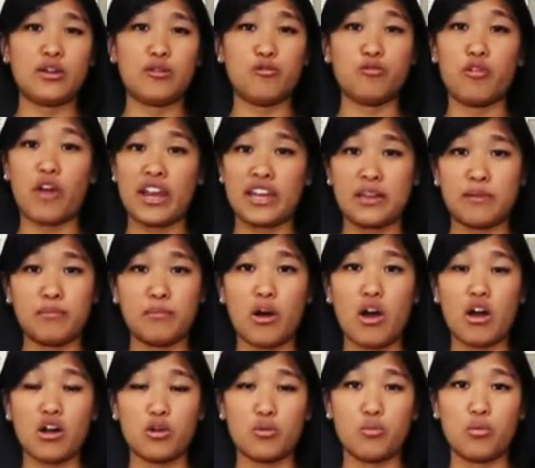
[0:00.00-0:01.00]

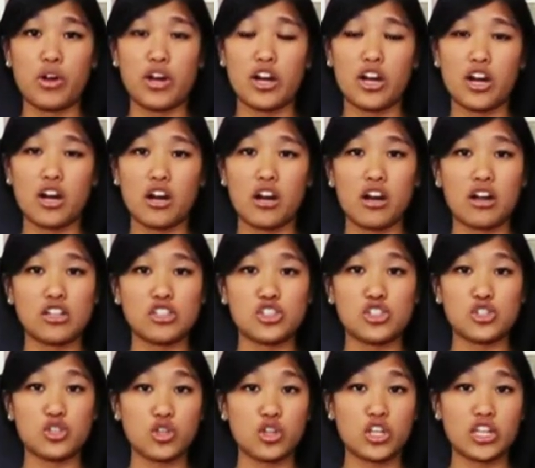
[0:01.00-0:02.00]
Reichenbach, where
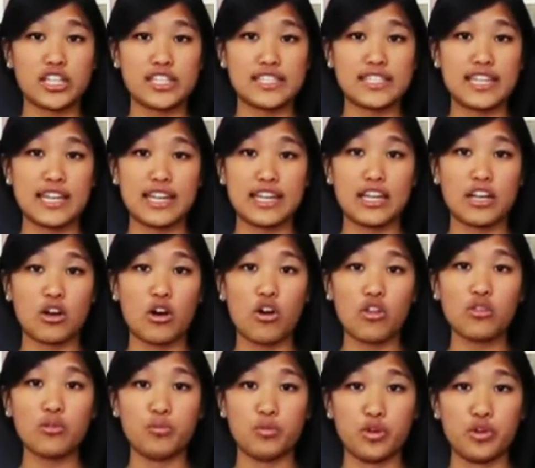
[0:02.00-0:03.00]
Sherlock is standing
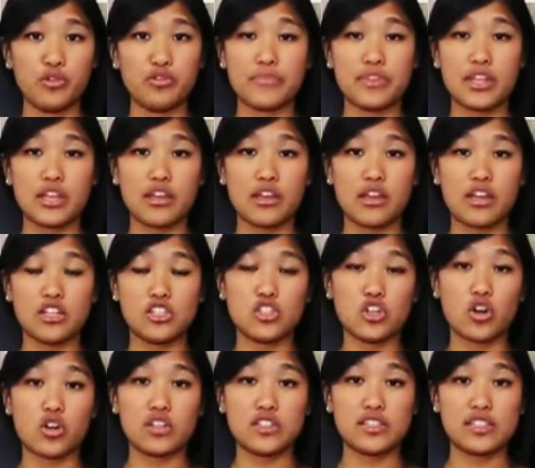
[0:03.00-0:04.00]
on the roof and
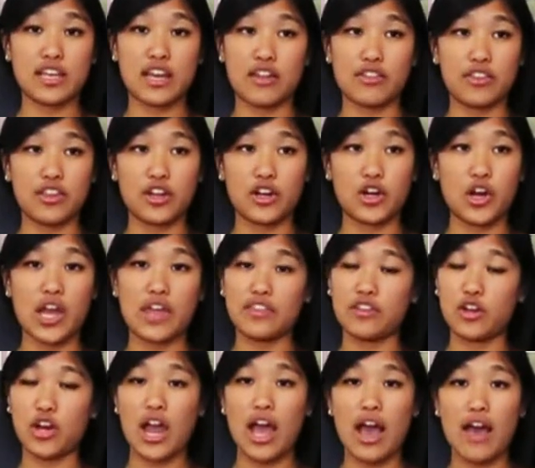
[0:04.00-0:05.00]
John is down there and
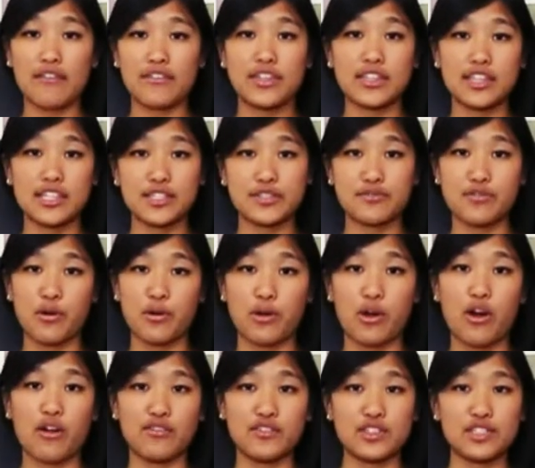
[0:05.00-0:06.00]
they're having this phone
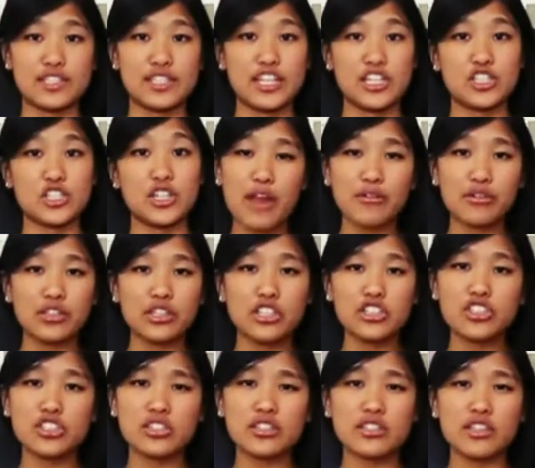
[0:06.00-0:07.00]
conversation. I really
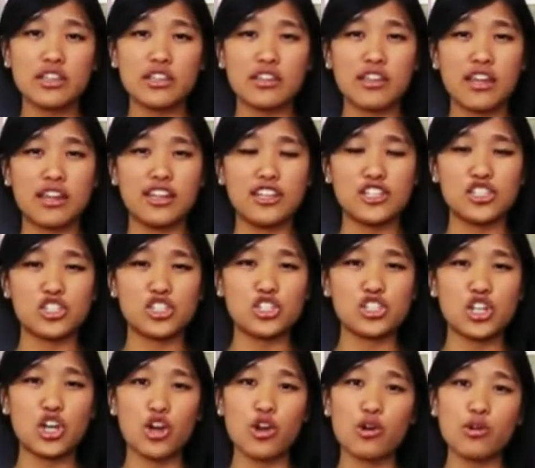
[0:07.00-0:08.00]
just think that it
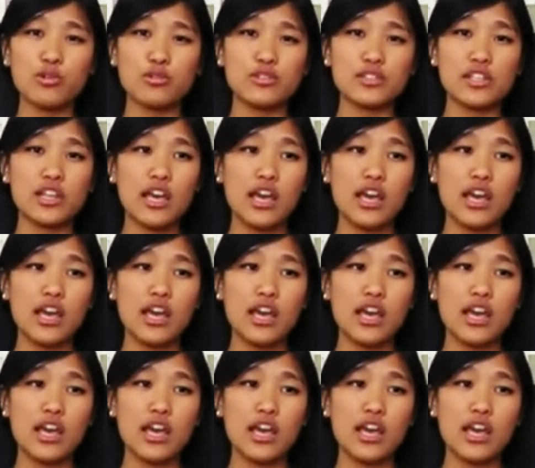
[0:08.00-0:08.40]
shows